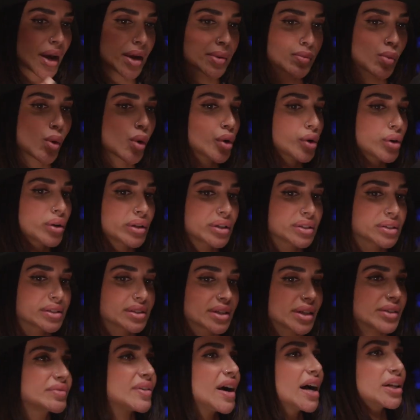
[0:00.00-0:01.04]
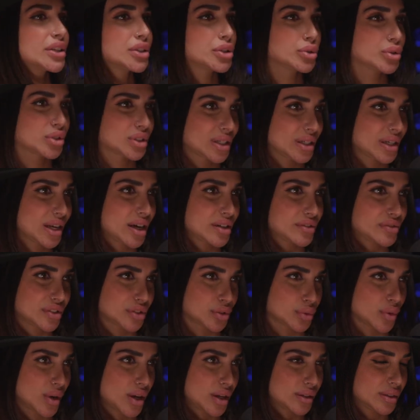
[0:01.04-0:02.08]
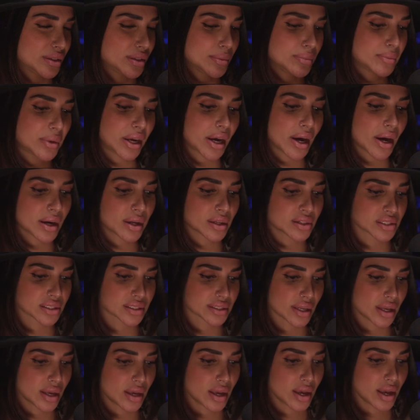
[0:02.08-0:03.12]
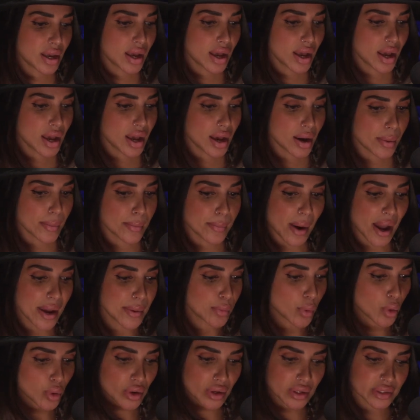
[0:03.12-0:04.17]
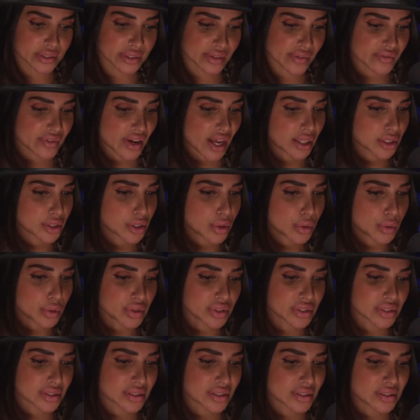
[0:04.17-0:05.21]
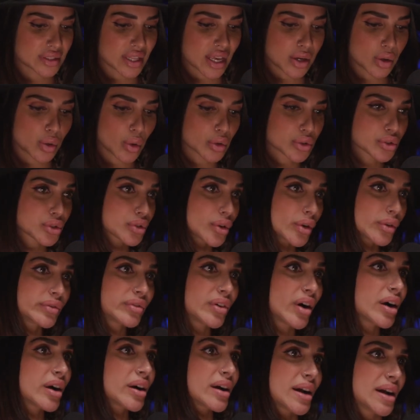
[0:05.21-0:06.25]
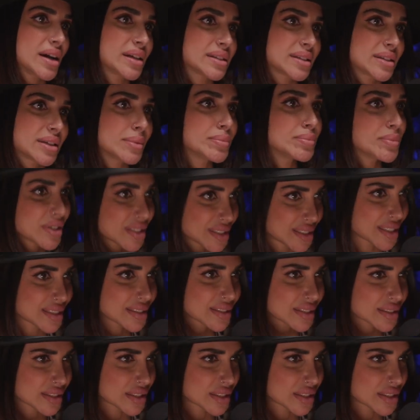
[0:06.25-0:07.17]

my morals and values in life as well, because my morals and values, they go so far as in business